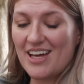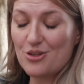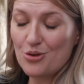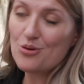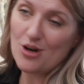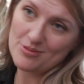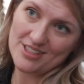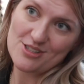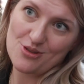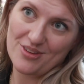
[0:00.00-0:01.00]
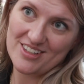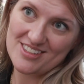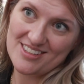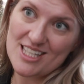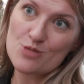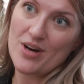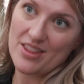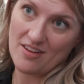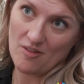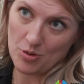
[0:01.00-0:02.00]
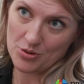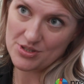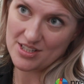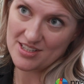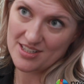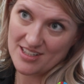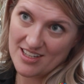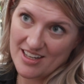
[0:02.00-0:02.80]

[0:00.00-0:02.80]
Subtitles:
And the nuclear armed states know this. That's why they've opposed it.